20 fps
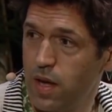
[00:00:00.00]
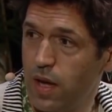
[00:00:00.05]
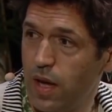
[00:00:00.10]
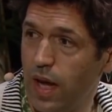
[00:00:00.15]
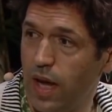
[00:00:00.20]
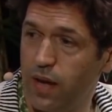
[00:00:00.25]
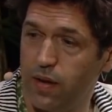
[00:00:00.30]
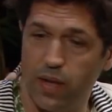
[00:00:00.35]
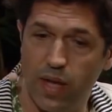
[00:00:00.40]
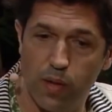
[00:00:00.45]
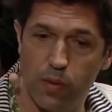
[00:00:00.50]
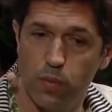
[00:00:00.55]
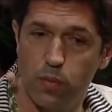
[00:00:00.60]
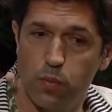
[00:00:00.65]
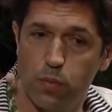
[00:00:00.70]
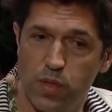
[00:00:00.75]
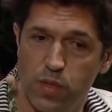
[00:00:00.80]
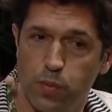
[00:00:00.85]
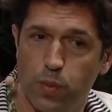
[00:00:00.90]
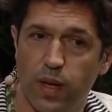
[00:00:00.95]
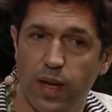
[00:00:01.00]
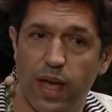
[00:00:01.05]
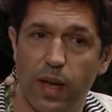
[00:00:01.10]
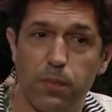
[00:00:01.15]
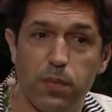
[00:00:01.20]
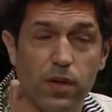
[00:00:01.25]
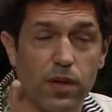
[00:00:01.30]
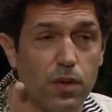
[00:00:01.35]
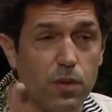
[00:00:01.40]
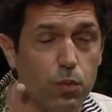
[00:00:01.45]
And that was what
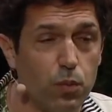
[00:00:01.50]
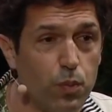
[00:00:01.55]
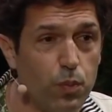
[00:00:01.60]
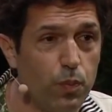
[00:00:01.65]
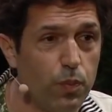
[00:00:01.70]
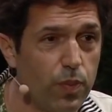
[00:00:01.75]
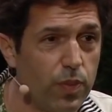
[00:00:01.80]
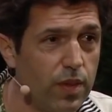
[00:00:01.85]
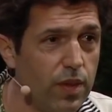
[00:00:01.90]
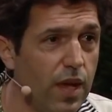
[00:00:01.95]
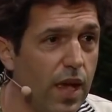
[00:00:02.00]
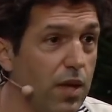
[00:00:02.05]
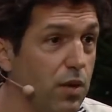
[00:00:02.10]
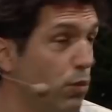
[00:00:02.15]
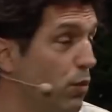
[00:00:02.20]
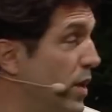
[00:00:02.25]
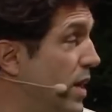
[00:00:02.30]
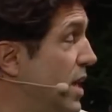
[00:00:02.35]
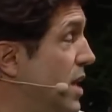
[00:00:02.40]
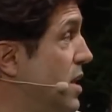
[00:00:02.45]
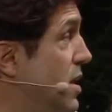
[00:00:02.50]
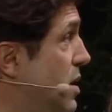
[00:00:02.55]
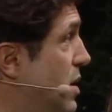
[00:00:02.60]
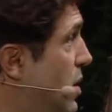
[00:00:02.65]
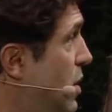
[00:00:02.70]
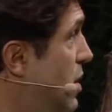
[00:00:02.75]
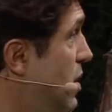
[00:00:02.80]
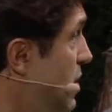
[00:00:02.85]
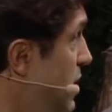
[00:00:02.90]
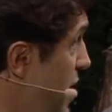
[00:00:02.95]
happened, and, and we
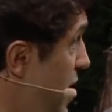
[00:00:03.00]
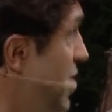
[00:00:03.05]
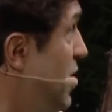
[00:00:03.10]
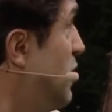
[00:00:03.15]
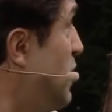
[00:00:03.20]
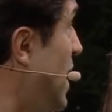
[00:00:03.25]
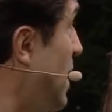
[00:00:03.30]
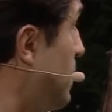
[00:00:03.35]
needed that